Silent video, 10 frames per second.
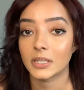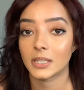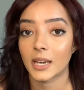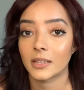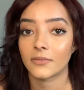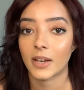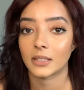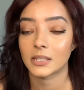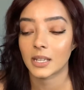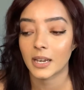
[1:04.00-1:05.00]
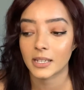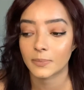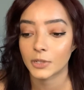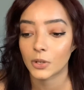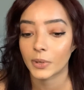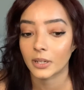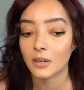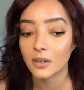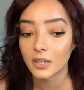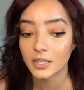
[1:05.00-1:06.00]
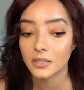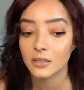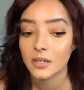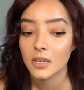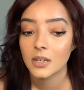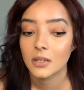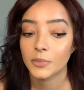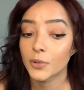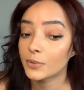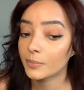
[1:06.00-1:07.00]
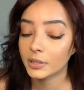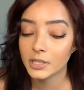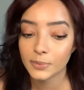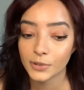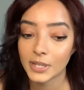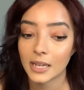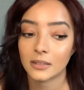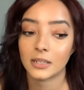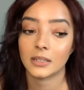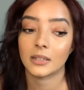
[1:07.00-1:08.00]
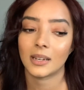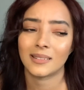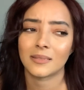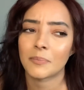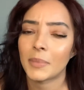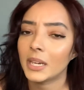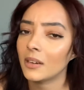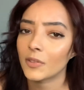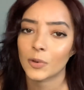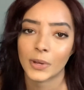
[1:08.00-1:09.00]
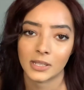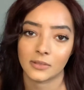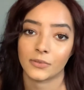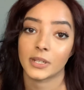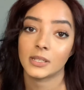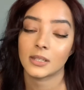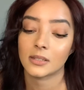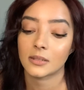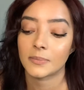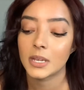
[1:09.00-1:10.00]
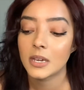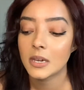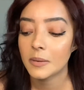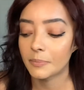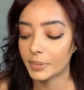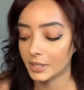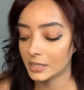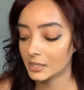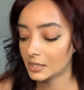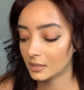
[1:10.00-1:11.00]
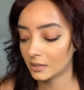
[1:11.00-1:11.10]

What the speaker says: sad, the violence that has been going on, police brutality, and many other ways of racism. But